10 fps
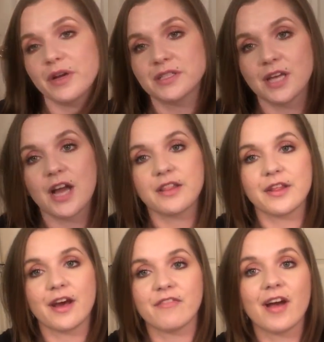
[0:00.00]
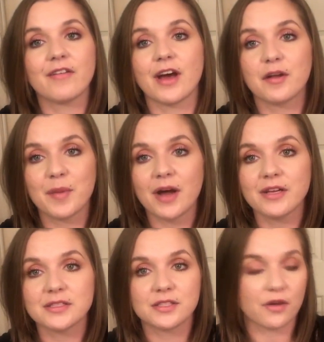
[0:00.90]
excited that I found out about
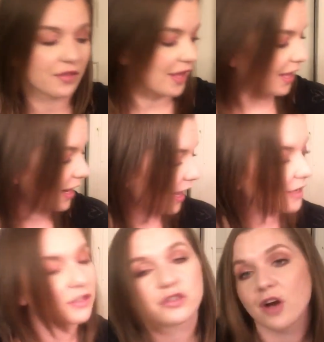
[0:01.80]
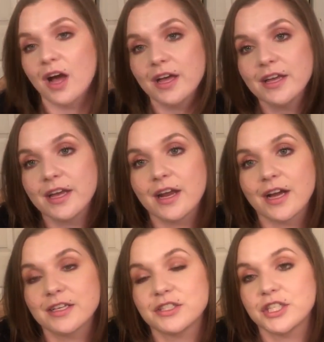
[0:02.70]
it so that I could try it and I
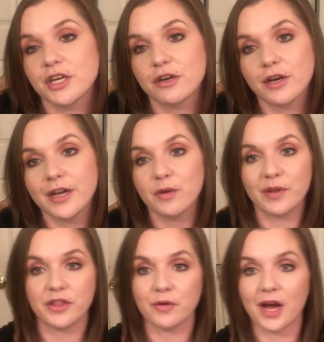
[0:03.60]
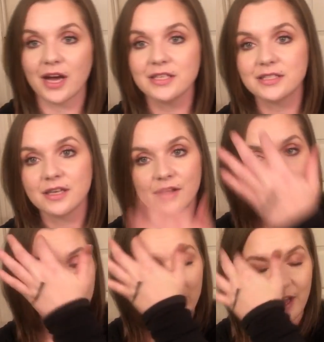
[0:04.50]
could share it with you guys.
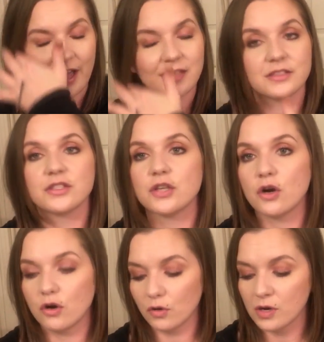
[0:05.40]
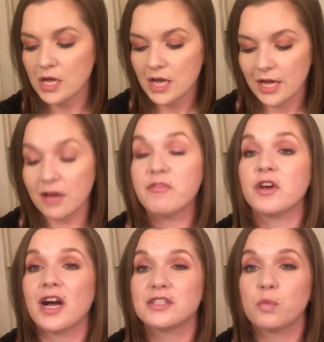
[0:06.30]
And so if you
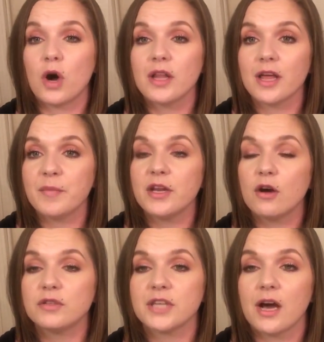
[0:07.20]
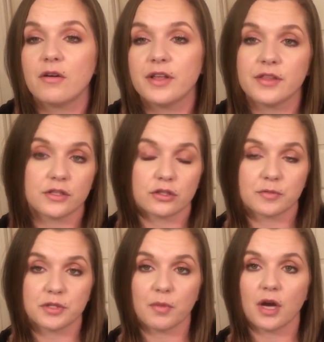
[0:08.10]
guys want, let me know down in the
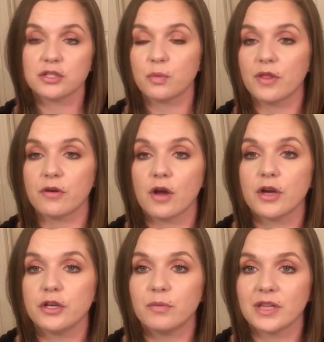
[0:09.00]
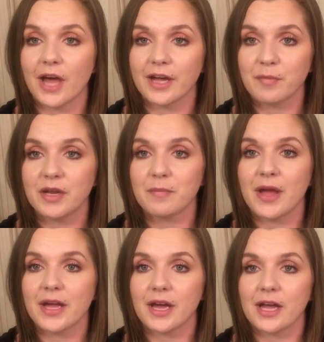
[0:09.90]
description box whether or not you would like me to
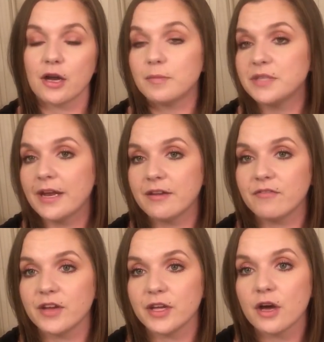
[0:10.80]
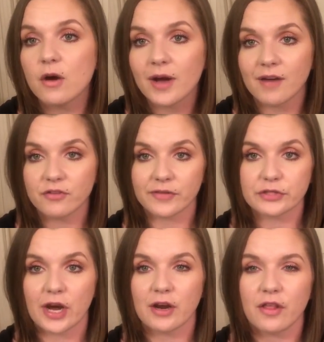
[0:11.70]
make an updated video. After I've
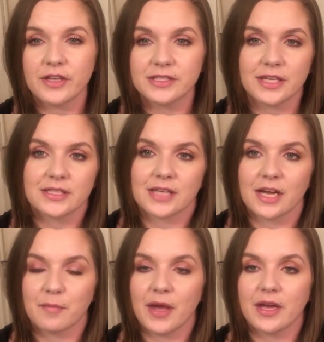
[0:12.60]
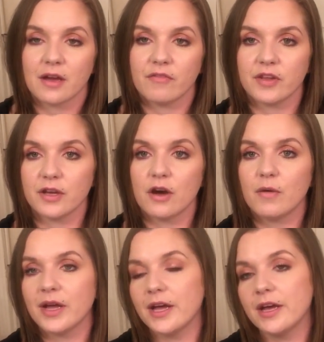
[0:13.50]
tried all these things, I can make a
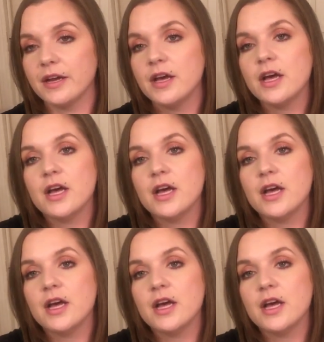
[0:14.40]
video and